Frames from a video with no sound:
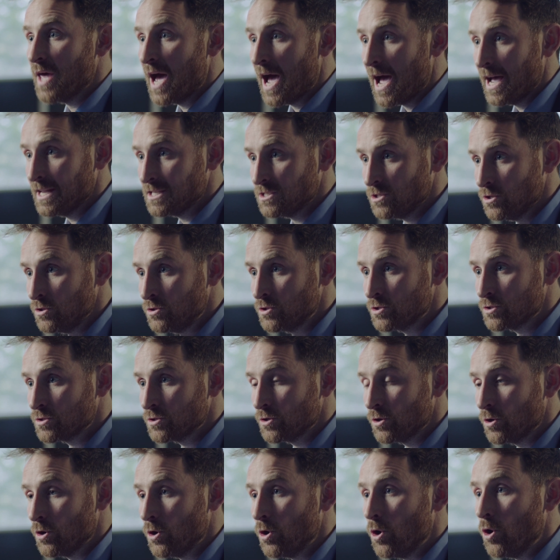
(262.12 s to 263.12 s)
the hazards
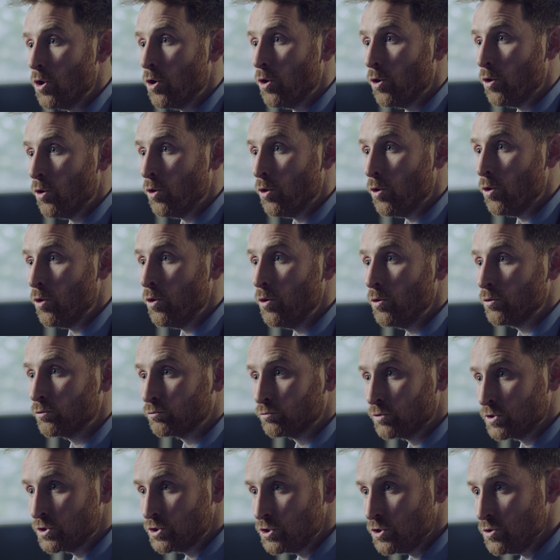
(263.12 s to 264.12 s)
or
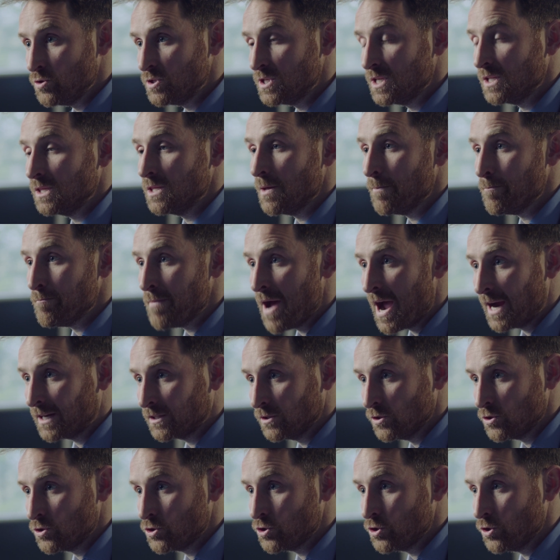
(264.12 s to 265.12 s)
reducing the
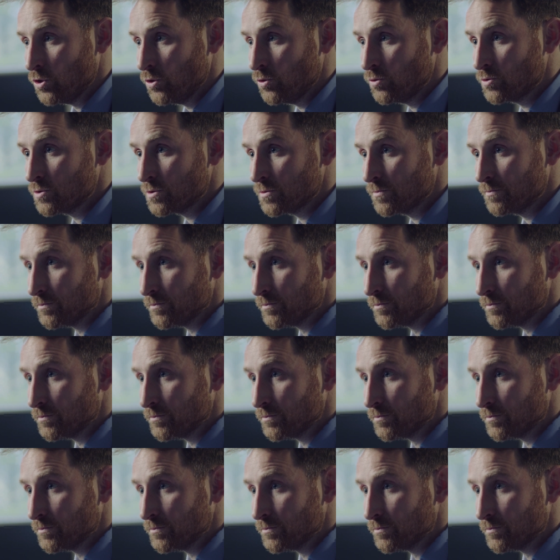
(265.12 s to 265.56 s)
magnitude.